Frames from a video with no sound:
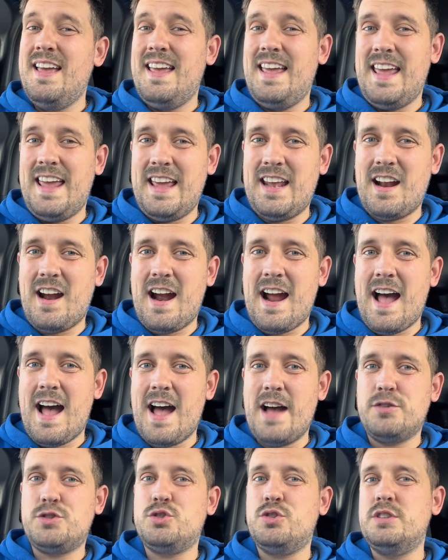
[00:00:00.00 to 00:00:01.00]
in our
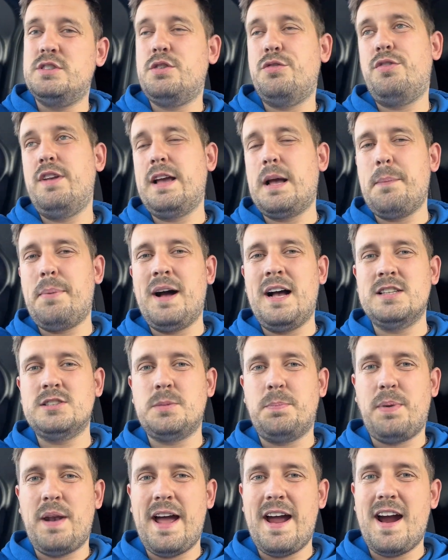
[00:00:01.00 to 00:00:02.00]
half, tries to flick it past
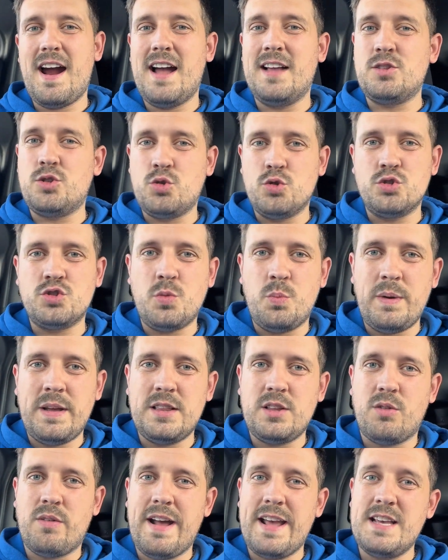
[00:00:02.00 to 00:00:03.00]
the player and doesn't
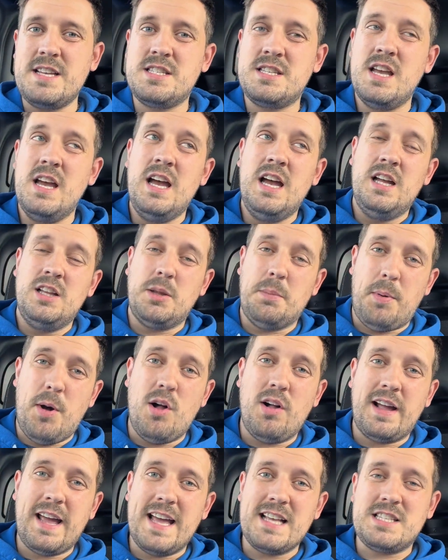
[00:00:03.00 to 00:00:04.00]
win the race. The
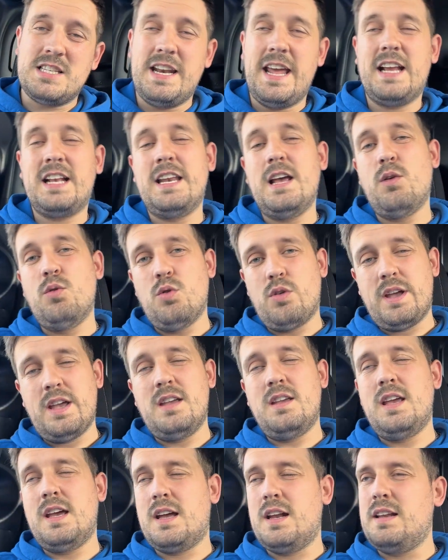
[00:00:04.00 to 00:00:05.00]
ball gets nicked. Now, look,
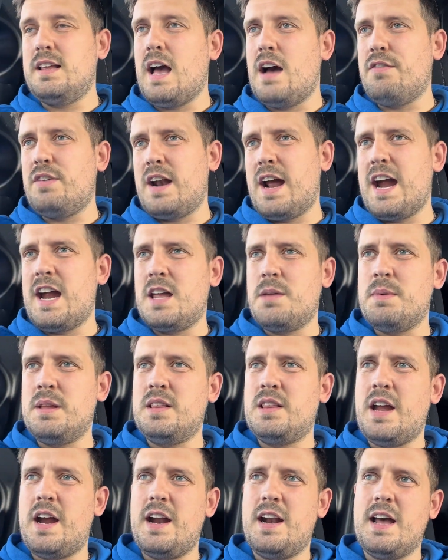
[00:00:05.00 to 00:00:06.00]
you have an
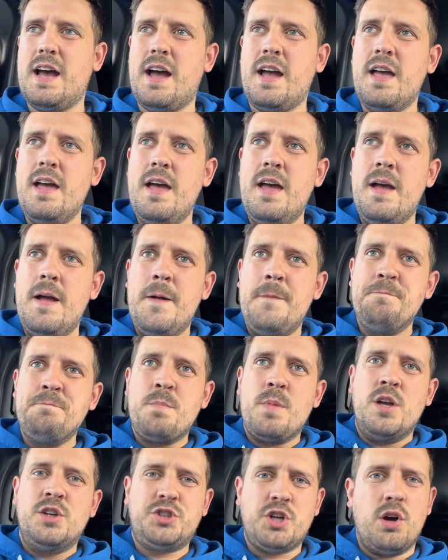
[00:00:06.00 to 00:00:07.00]
argument there that
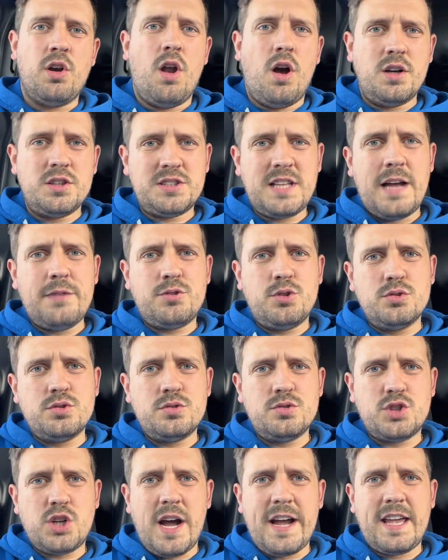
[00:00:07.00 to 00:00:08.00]
Sean Longstaff
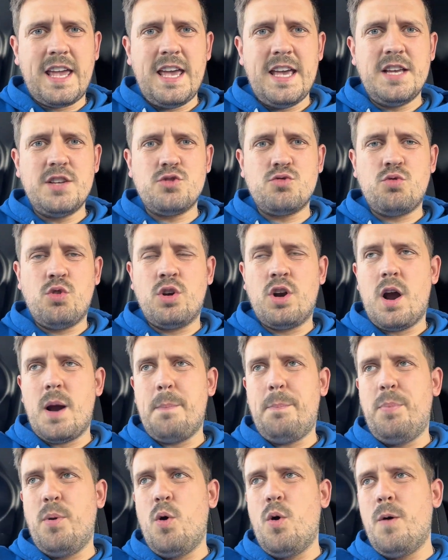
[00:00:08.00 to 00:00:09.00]
doesn't track his runner,
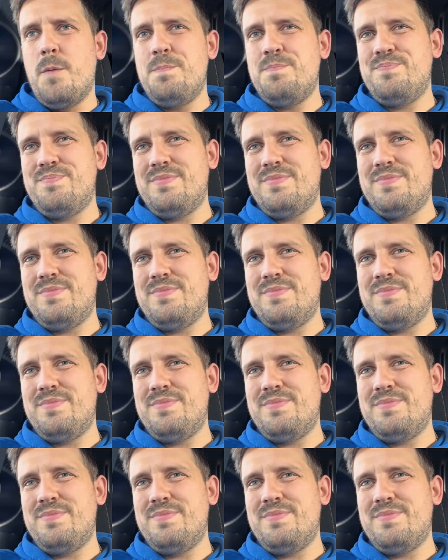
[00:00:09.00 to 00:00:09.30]
but